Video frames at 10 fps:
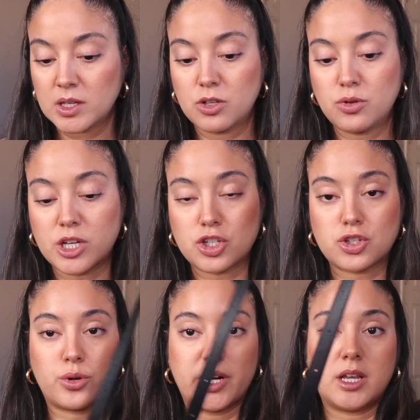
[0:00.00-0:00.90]
You can
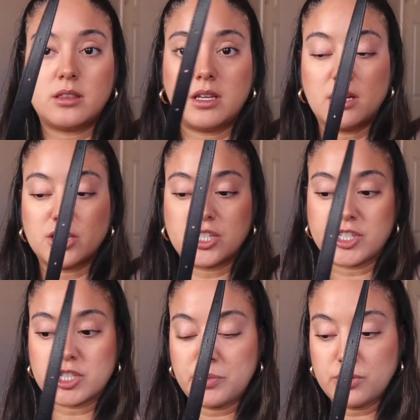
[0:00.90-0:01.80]
shorten the
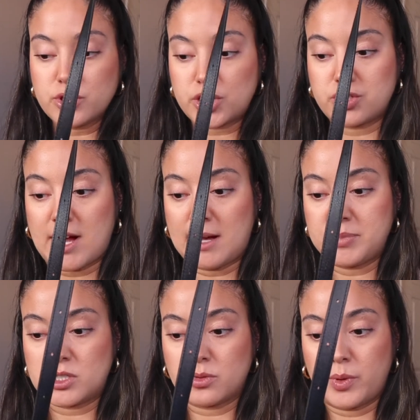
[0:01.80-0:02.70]
adjustable
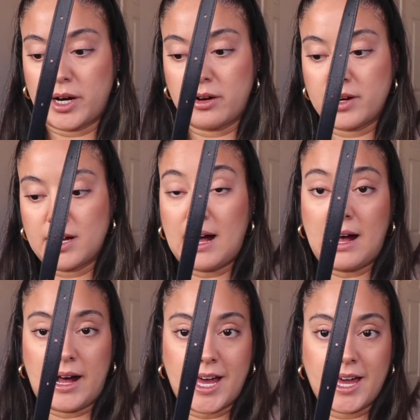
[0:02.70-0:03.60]
straps to wear it
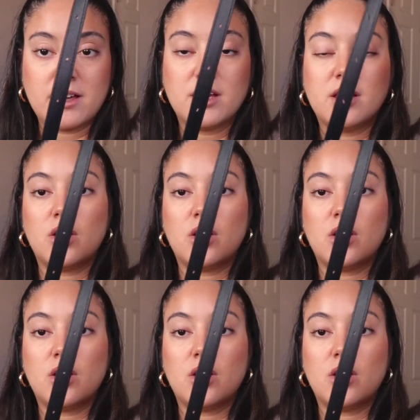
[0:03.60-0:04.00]
high,